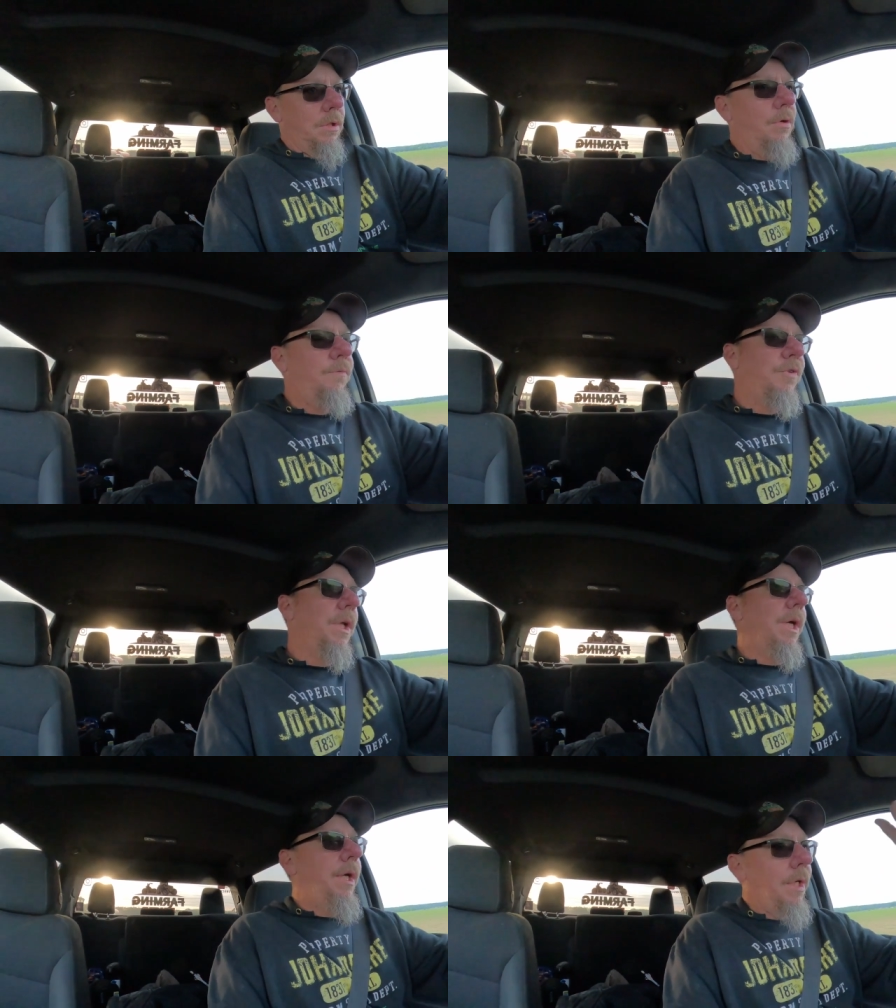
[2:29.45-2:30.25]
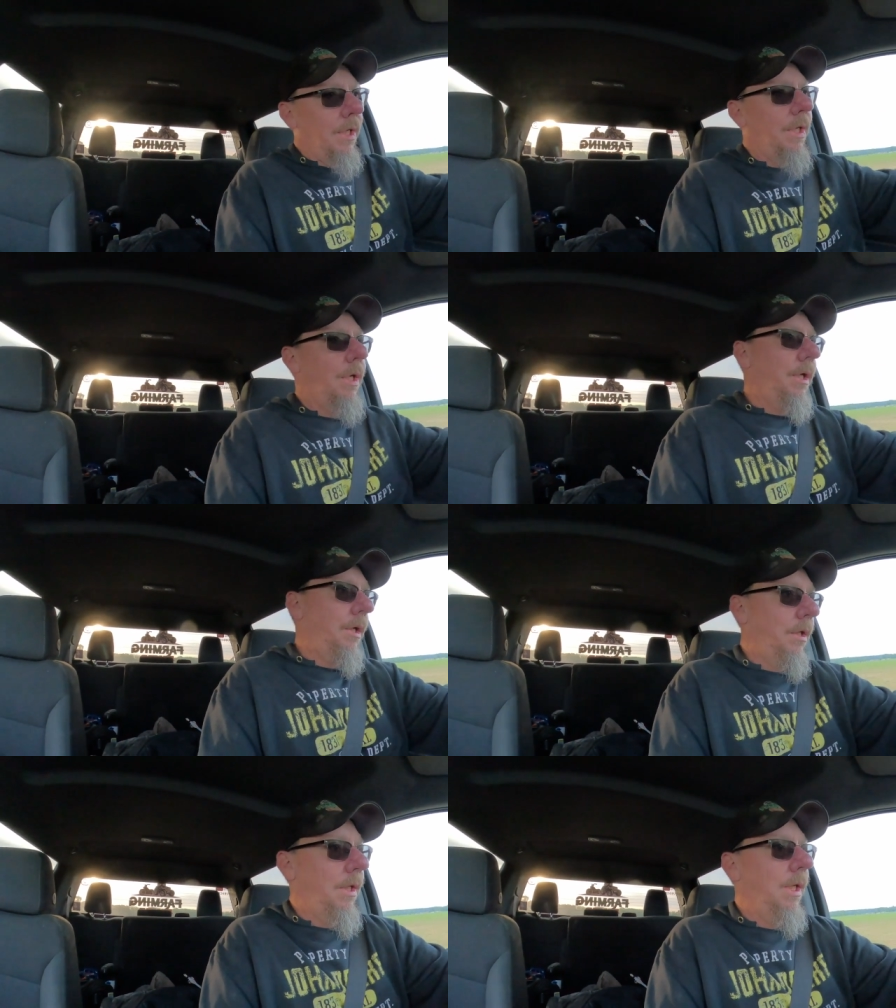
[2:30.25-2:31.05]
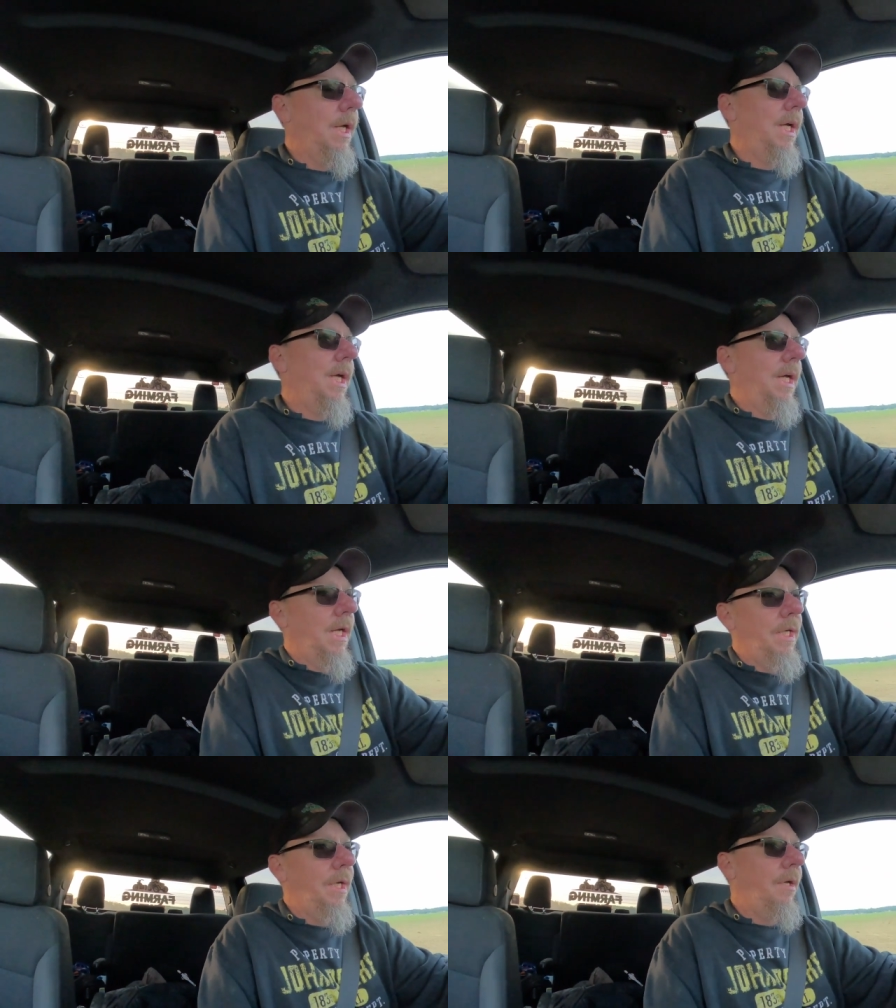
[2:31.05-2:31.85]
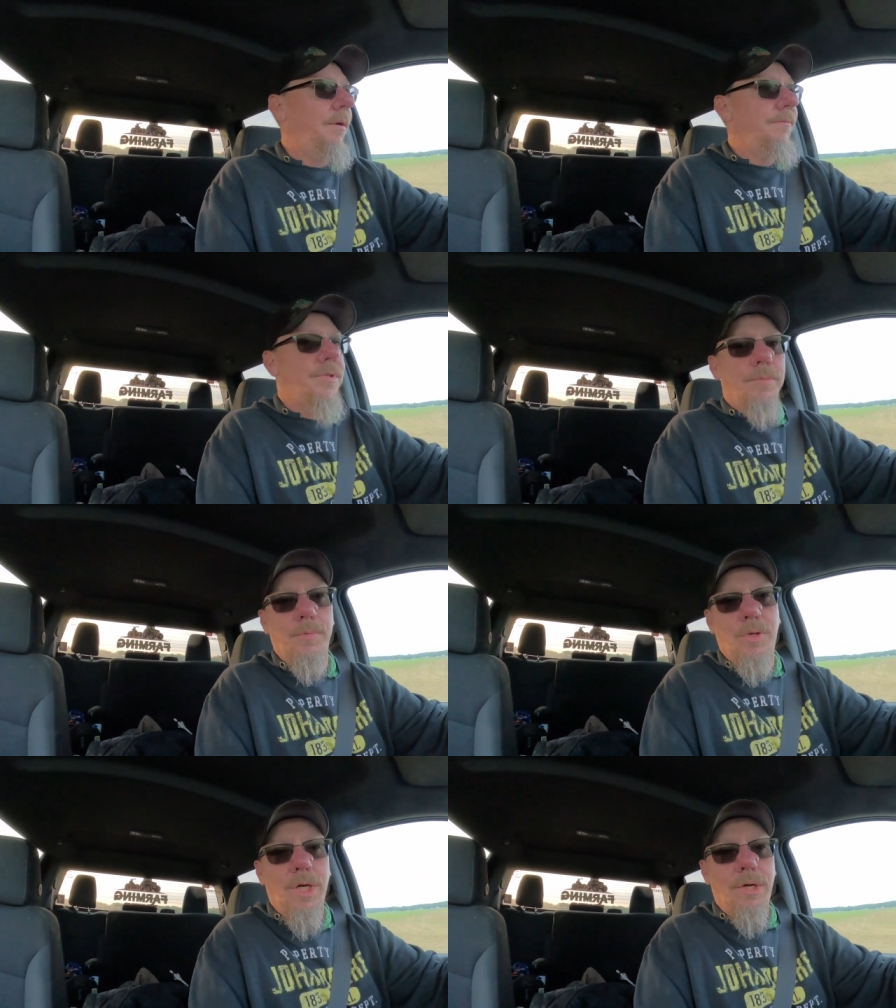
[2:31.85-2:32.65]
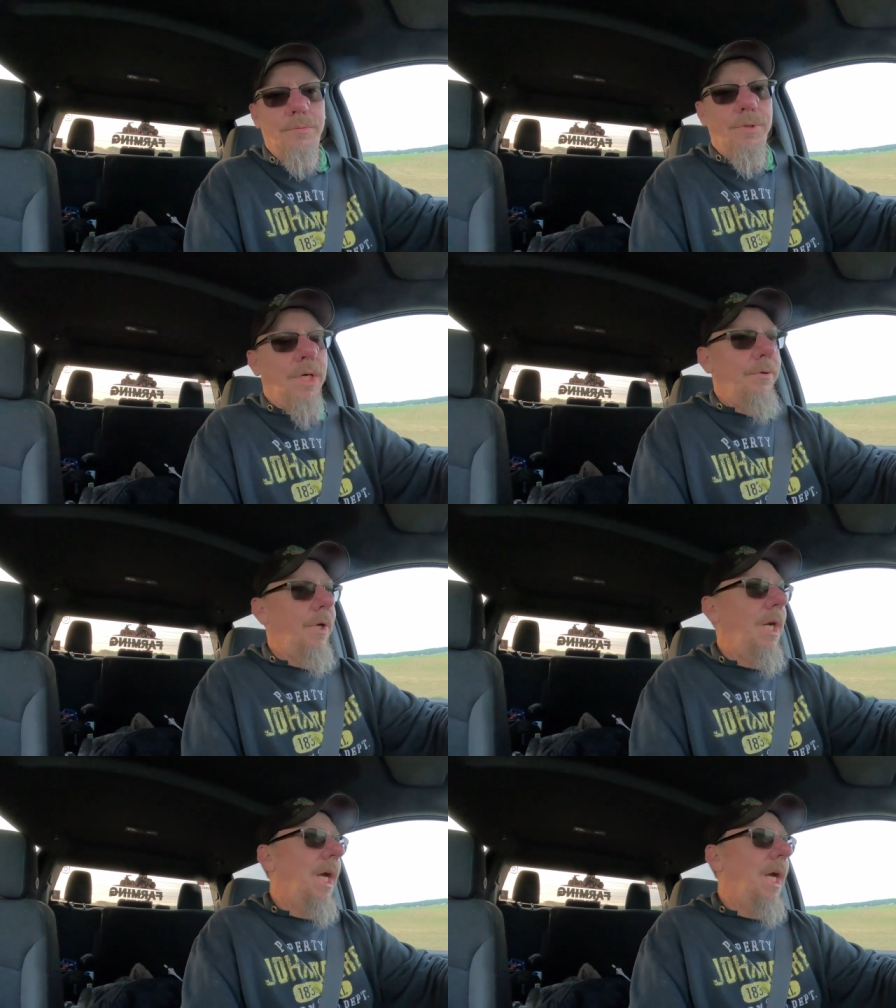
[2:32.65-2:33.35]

hopefully, I have some ground down in